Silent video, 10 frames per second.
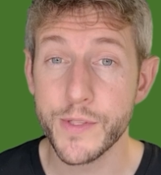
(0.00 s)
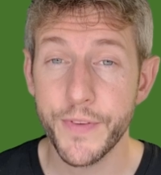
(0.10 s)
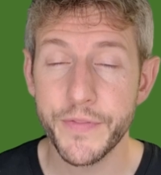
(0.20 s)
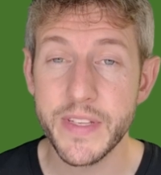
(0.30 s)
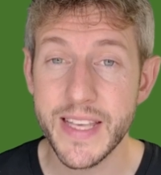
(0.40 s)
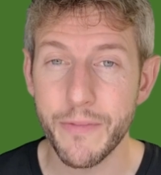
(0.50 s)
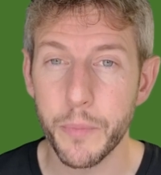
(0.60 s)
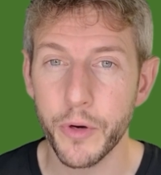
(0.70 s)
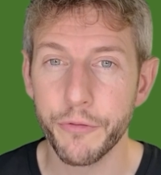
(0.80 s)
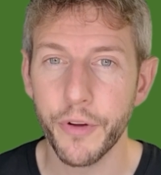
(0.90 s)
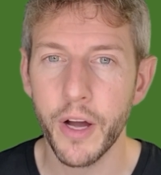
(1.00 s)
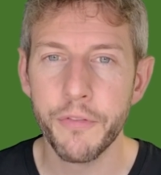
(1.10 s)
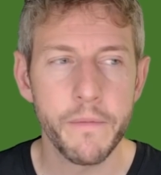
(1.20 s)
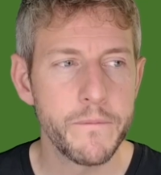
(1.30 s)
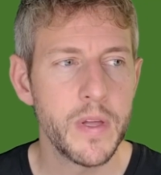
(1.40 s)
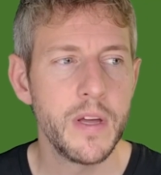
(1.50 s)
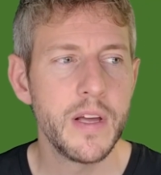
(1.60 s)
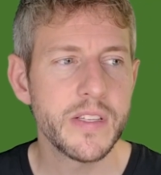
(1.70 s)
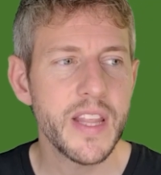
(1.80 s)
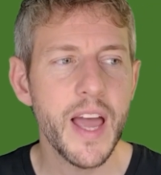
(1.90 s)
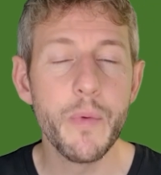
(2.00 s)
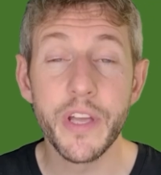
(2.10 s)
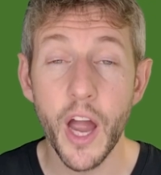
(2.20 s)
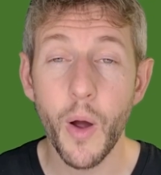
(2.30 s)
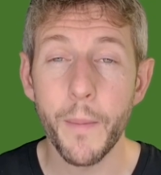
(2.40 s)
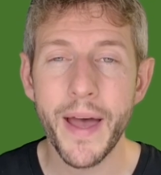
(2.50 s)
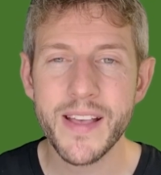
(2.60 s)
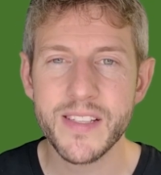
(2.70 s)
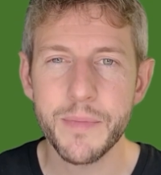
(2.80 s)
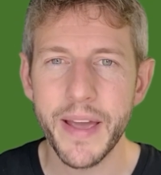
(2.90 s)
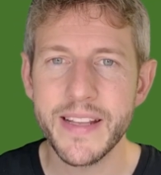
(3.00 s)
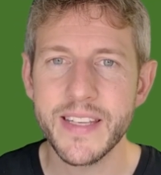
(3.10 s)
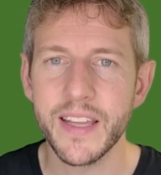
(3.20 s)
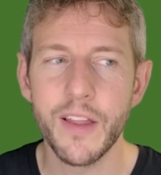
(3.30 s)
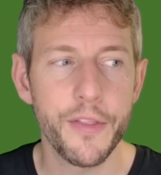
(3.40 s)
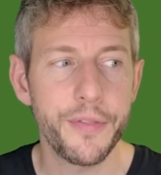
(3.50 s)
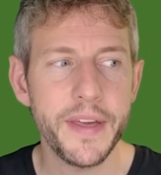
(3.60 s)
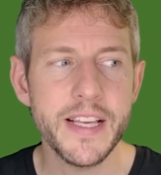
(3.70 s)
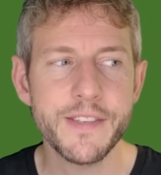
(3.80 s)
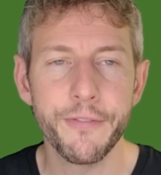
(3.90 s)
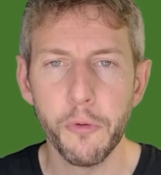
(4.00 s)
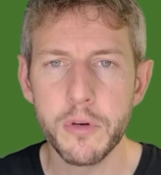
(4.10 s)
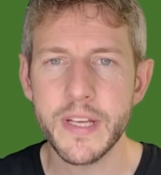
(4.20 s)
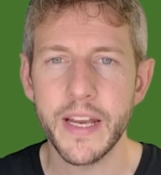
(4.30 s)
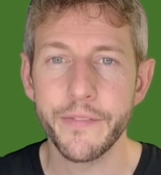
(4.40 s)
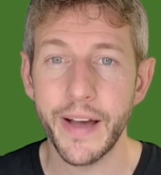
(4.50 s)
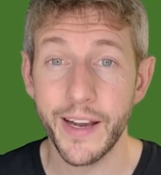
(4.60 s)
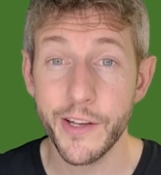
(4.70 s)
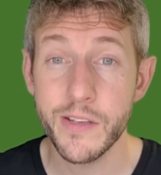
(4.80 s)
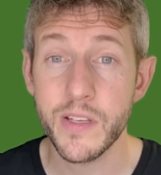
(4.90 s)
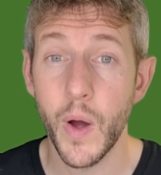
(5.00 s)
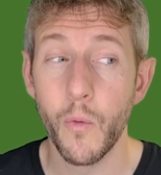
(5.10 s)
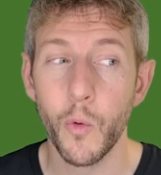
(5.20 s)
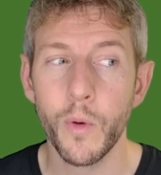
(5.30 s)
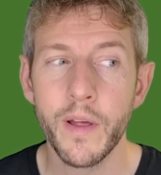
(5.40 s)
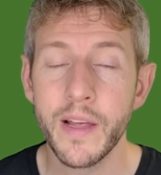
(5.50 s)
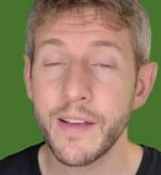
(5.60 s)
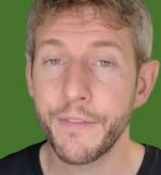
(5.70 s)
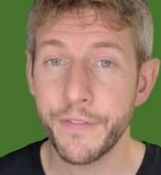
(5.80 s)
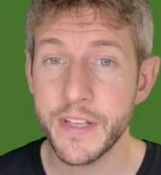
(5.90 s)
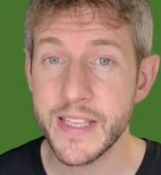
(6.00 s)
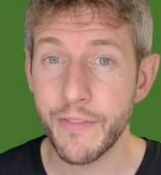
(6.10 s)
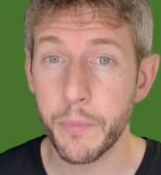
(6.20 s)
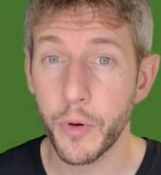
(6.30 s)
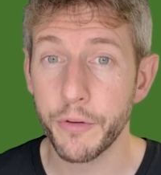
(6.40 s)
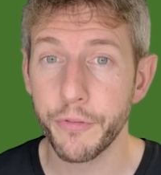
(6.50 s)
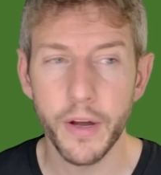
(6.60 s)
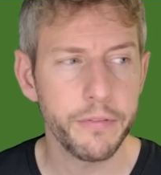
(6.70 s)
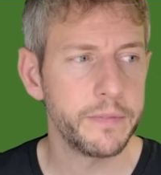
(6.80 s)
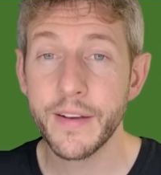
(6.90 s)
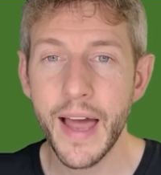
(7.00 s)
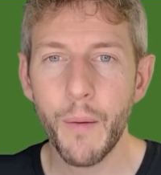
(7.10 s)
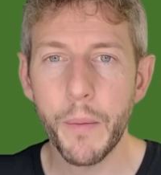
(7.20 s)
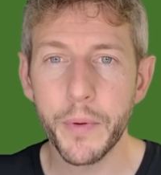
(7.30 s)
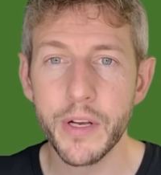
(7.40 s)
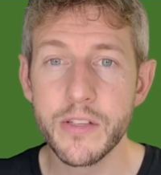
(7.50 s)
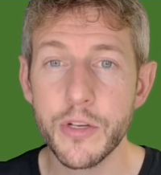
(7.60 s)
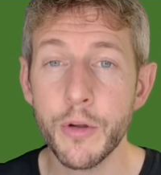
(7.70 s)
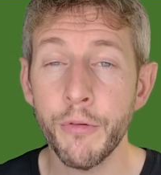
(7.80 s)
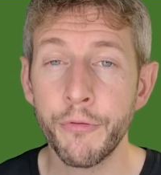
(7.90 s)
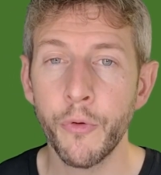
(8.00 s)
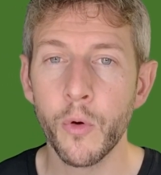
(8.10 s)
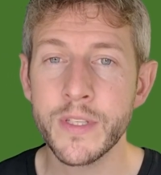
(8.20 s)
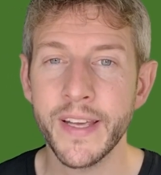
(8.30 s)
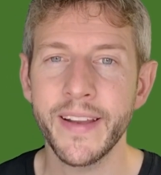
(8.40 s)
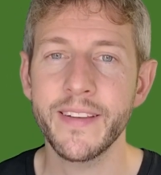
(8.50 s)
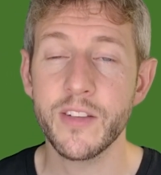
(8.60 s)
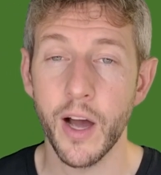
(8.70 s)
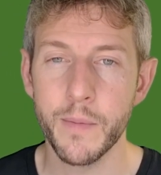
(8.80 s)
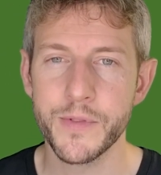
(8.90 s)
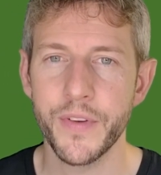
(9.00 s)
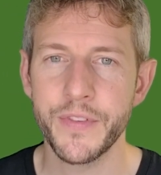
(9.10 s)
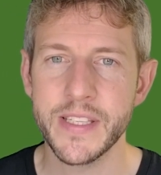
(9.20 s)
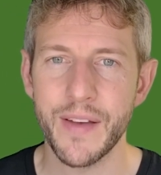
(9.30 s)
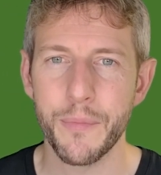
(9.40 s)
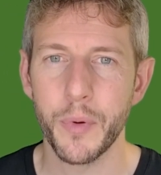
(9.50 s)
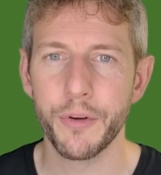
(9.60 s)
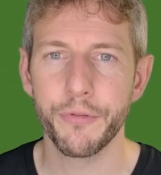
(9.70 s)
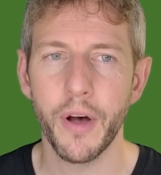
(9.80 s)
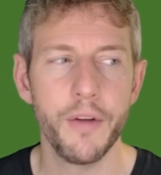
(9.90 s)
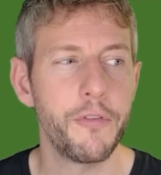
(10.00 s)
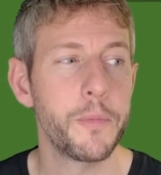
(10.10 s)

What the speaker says: 57.5. So there we go. I'm estimating that these 14 values are all 57.5. Now I'm going to do 14 times 57.5,